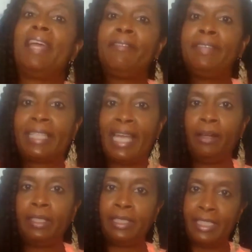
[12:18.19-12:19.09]
every
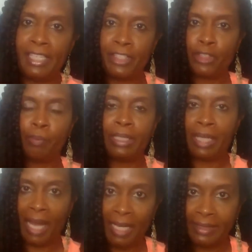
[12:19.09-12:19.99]
county needs to be
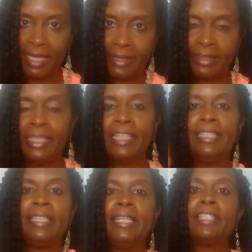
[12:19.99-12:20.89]
contacted and
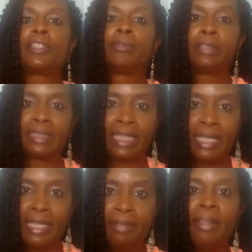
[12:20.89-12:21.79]
needs to
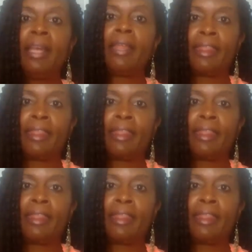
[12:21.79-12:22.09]
receive